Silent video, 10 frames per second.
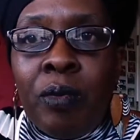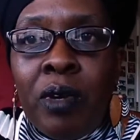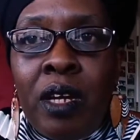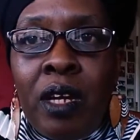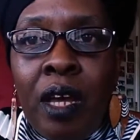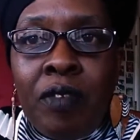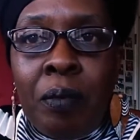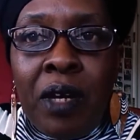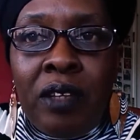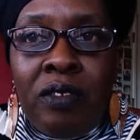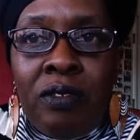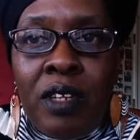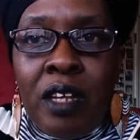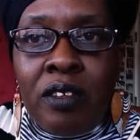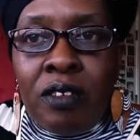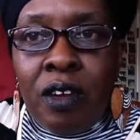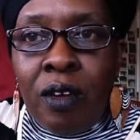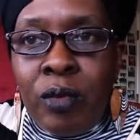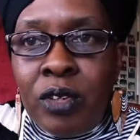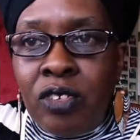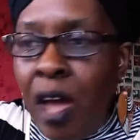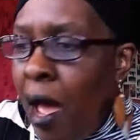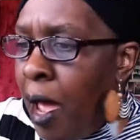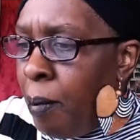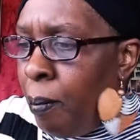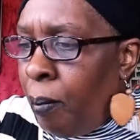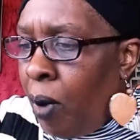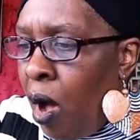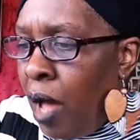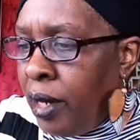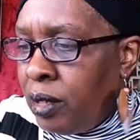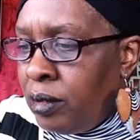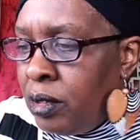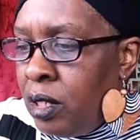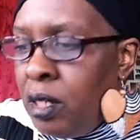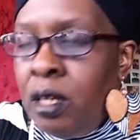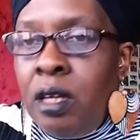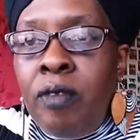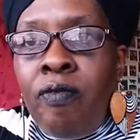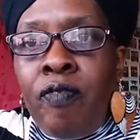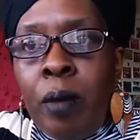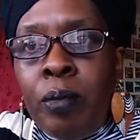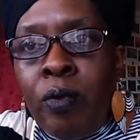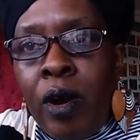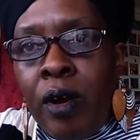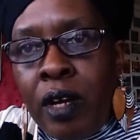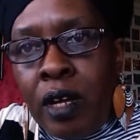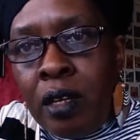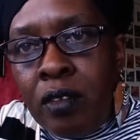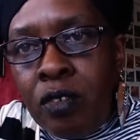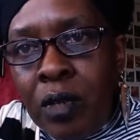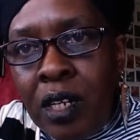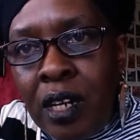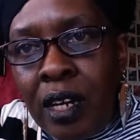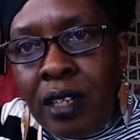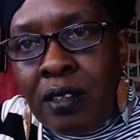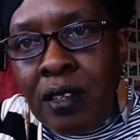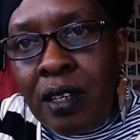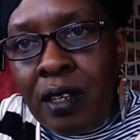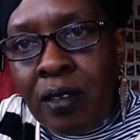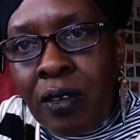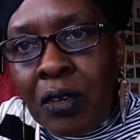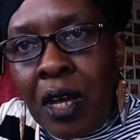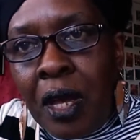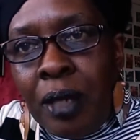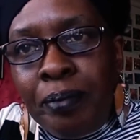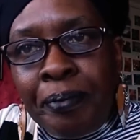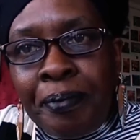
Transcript: 3 of the Metu Neter, which I bought February 2019, okay?